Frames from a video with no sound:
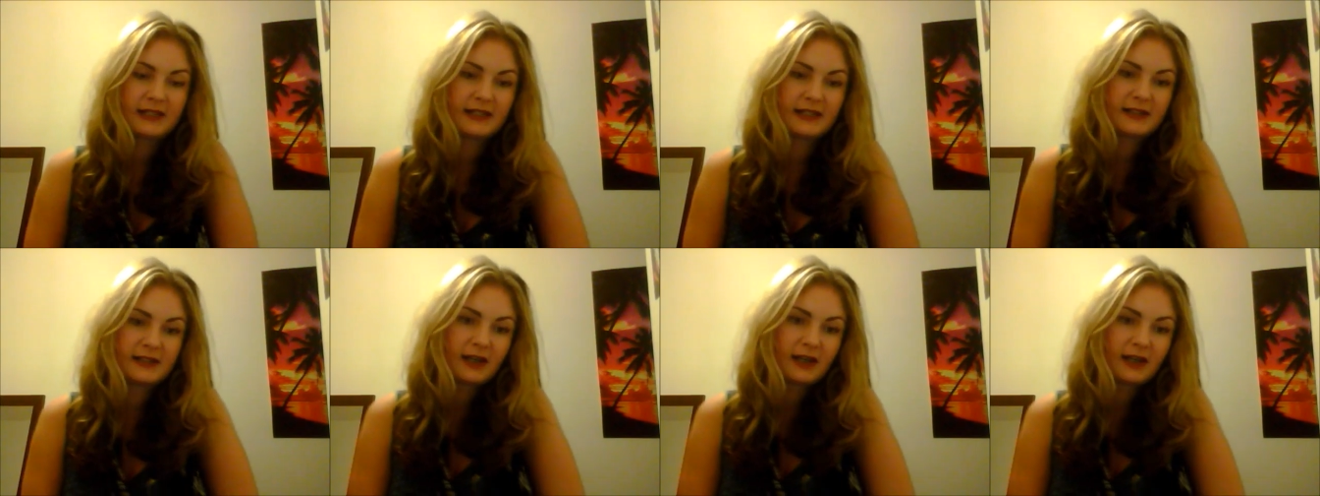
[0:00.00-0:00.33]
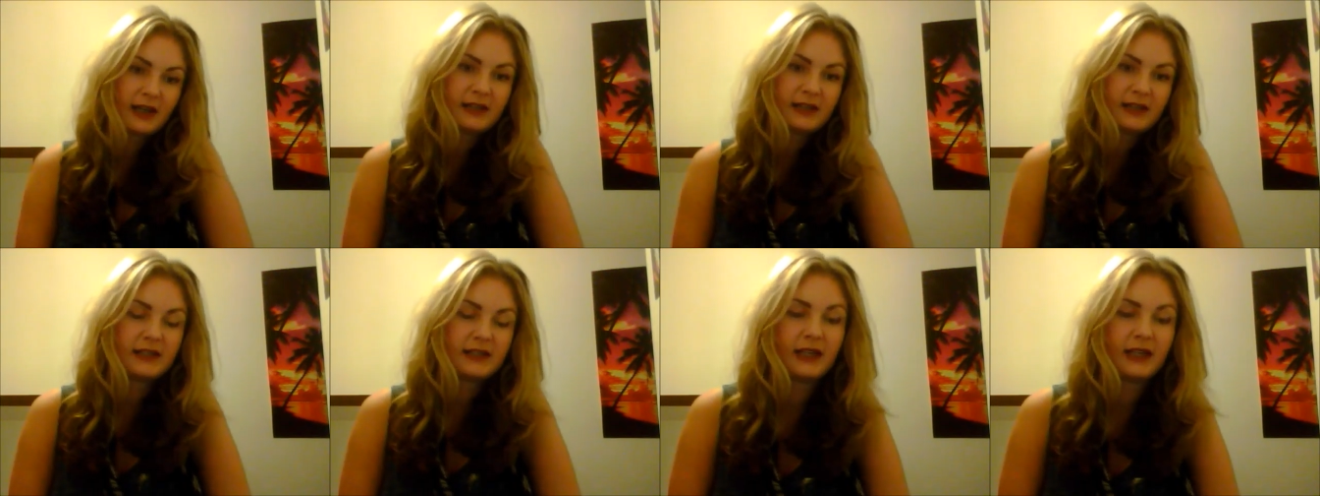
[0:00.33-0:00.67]

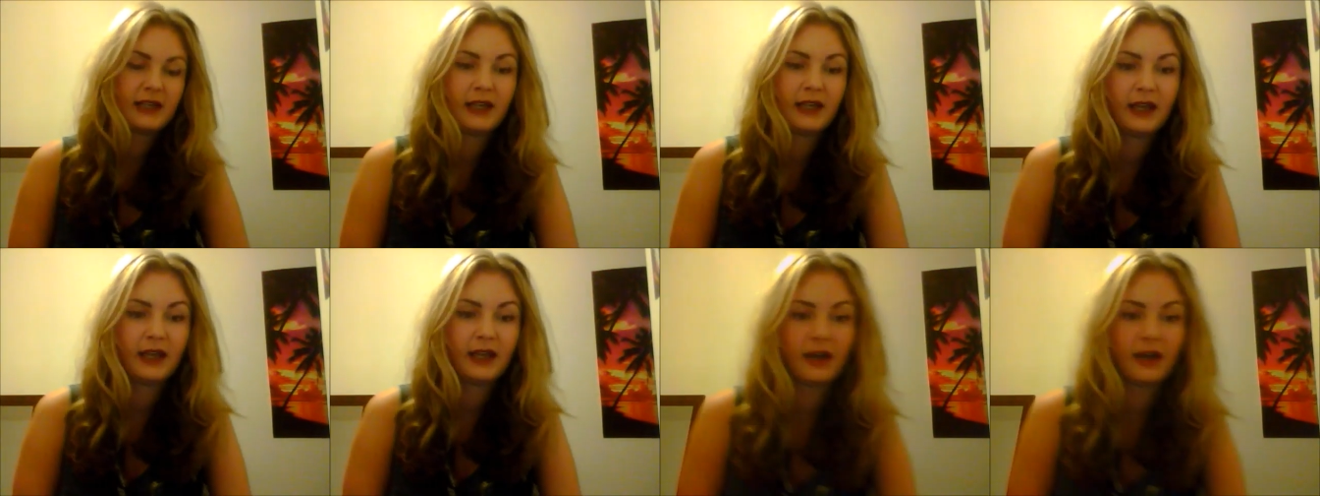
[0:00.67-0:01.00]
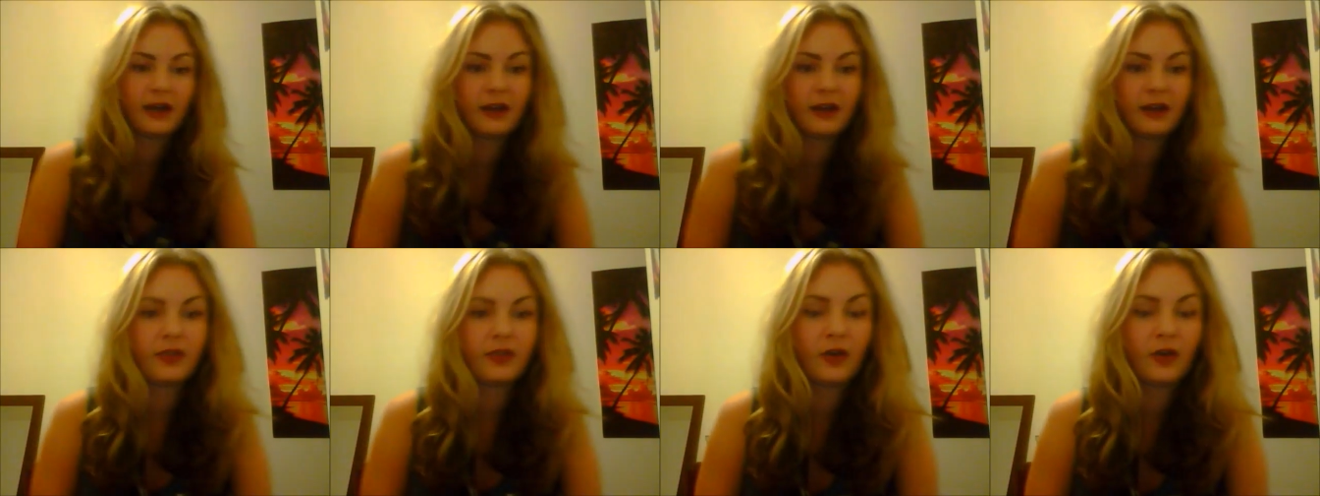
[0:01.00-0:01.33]
society,
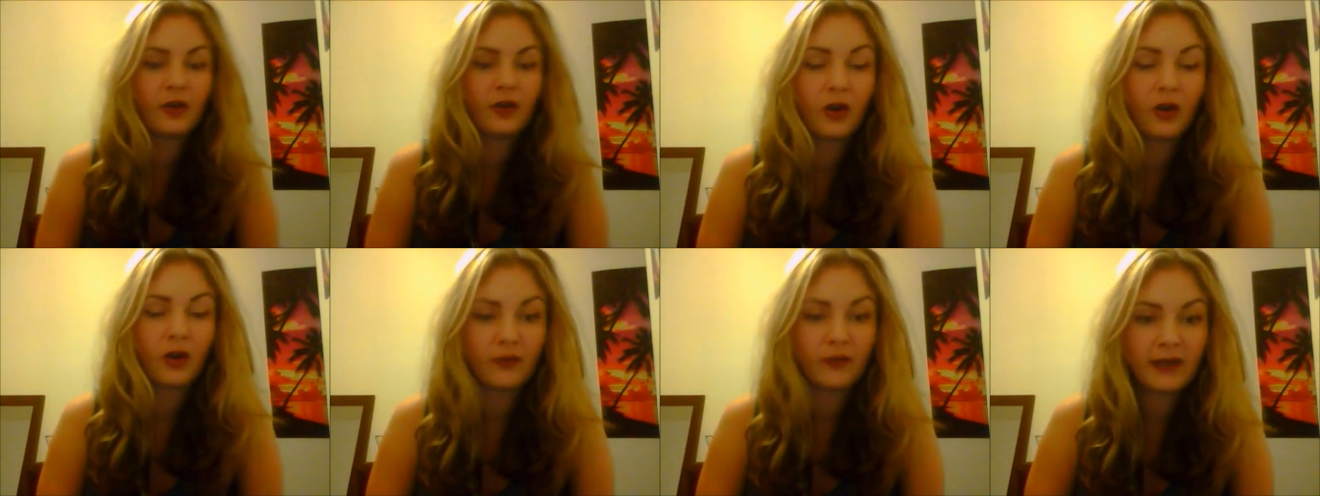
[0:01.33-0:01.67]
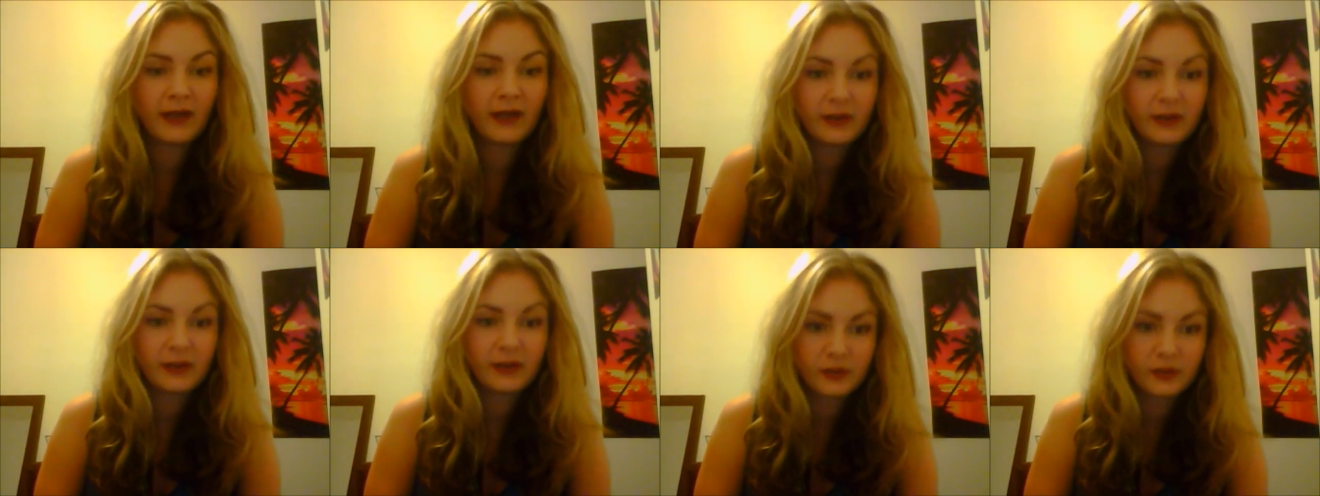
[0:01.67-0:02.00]
and I thought a
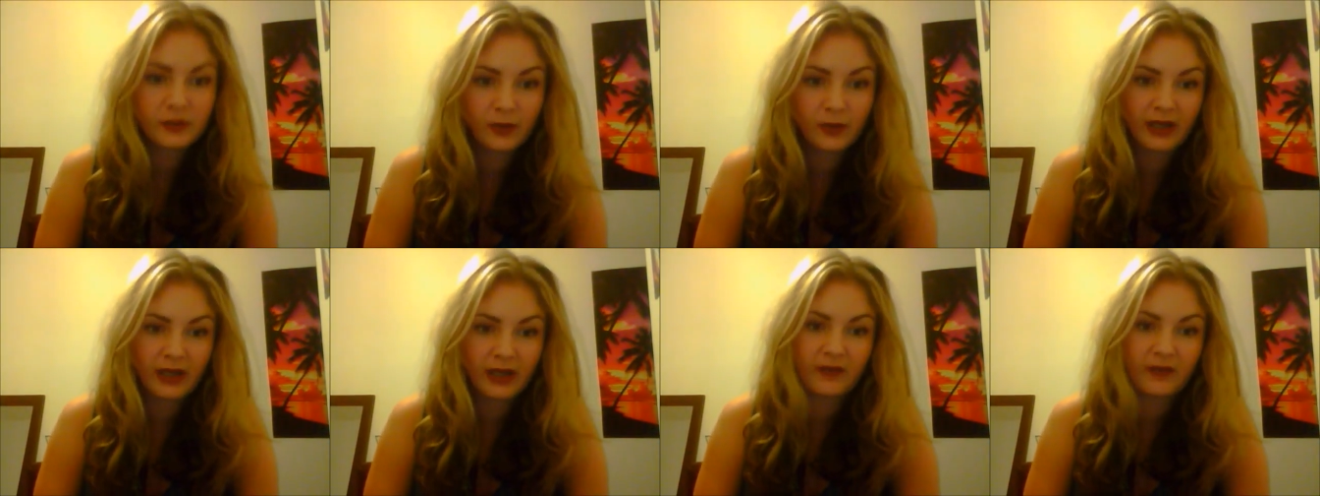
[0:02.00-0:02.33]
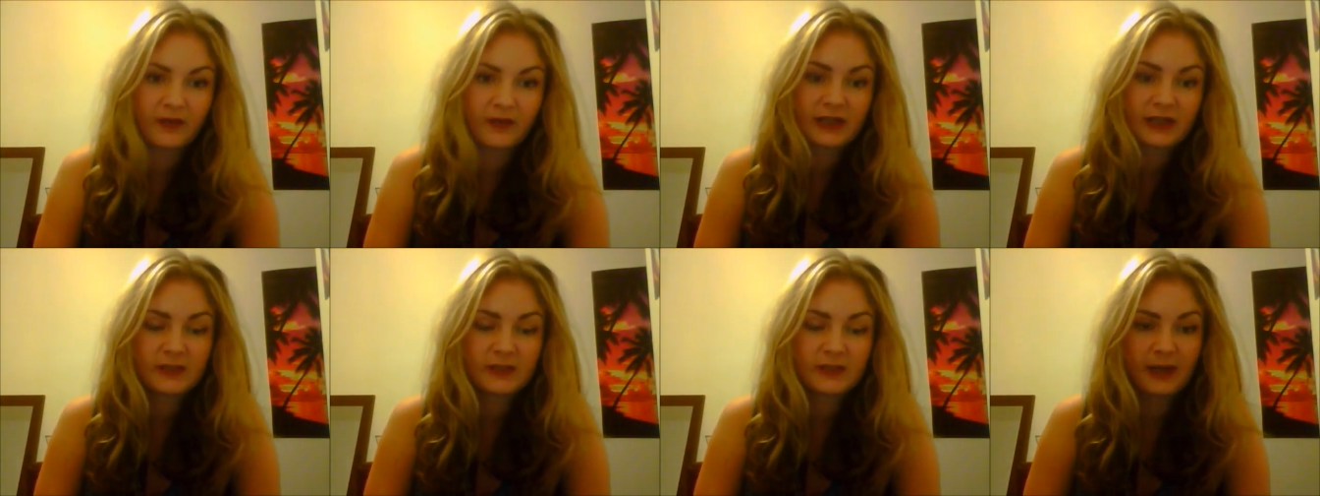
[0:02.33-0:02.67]
really good way of
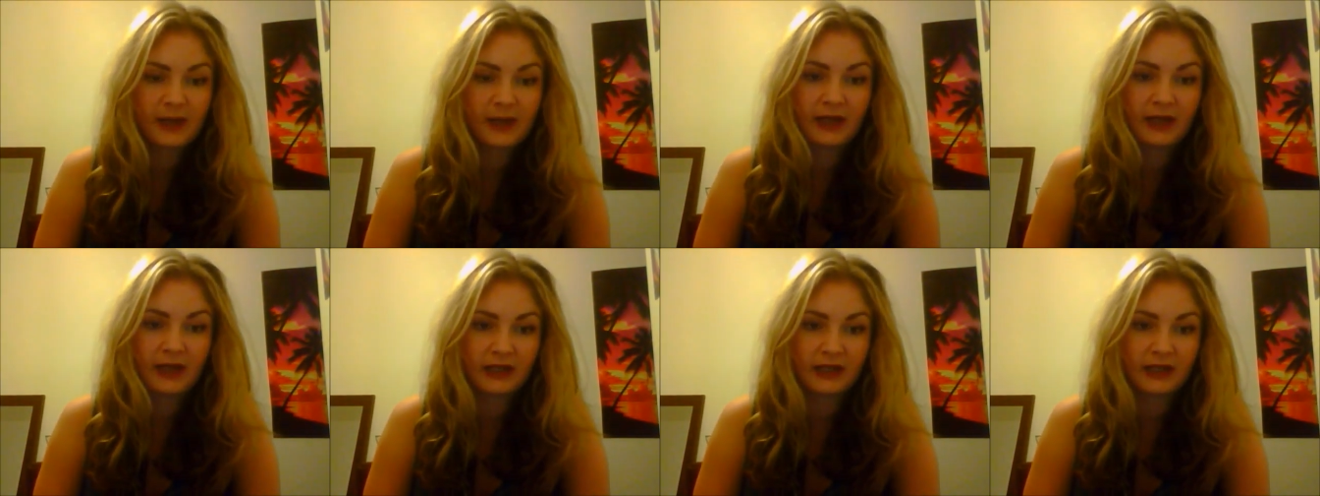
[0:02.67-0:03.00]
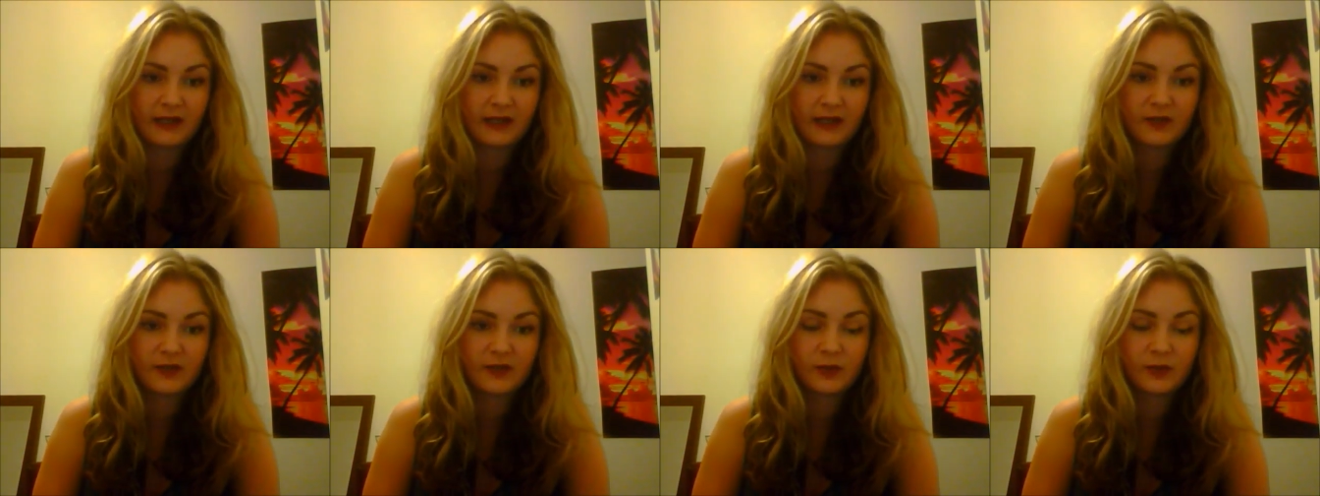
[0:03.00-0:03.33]
explaining
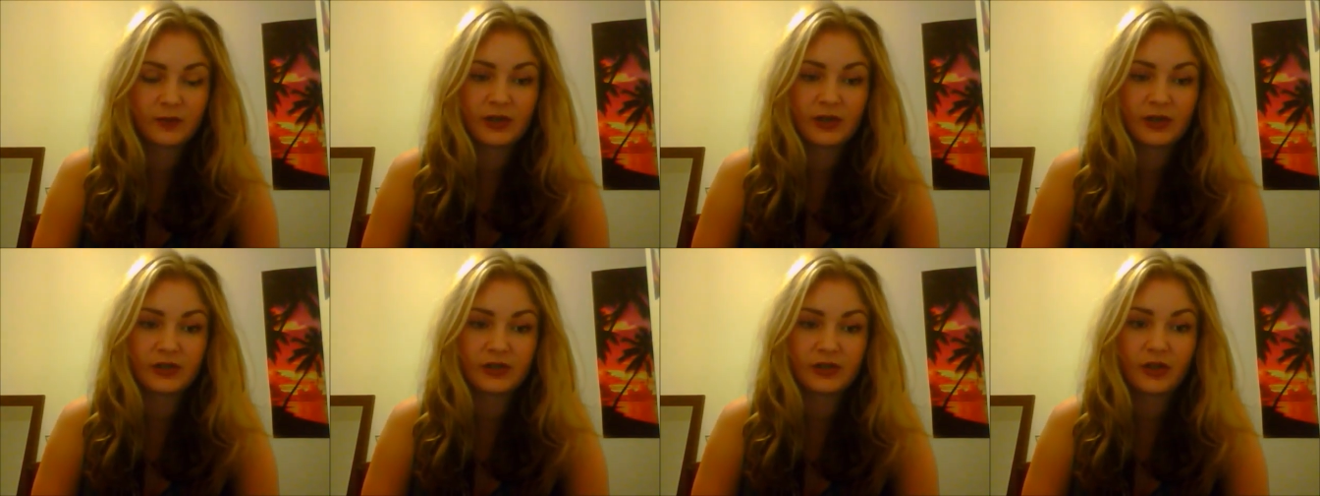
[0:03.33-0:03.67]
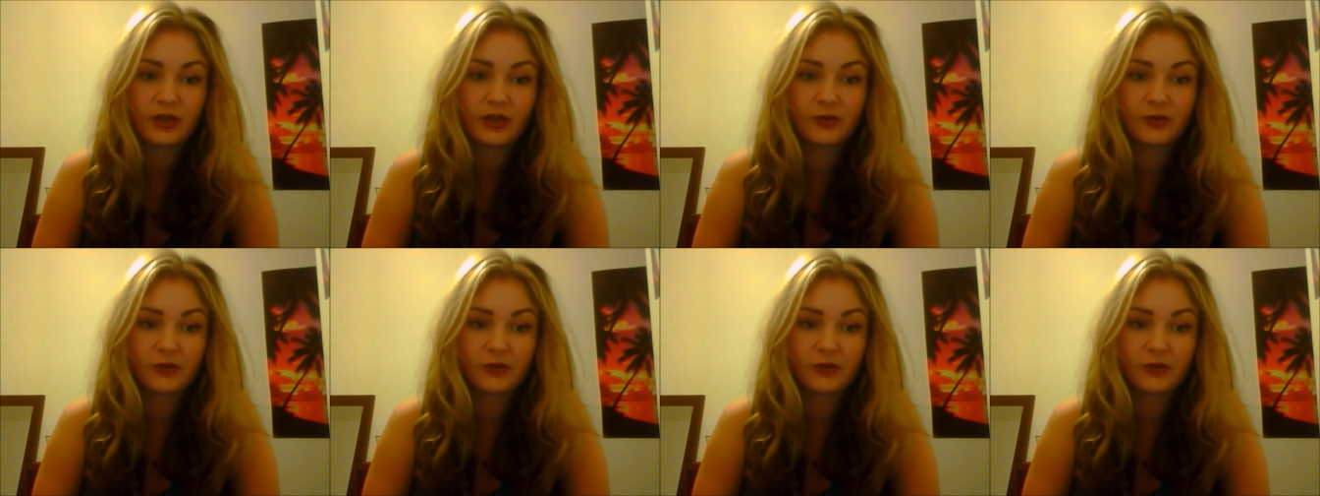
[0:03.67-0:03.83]
GIFs was